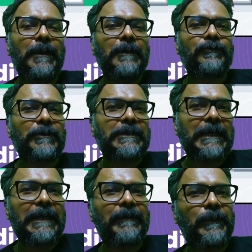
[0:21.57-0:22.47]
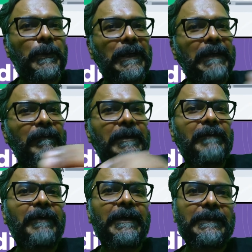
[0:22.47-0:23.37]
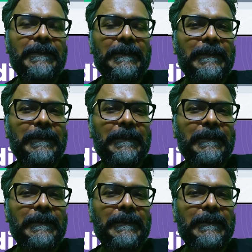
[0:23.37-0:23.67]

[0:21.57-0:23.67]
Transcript: Students, I'll quickly will divide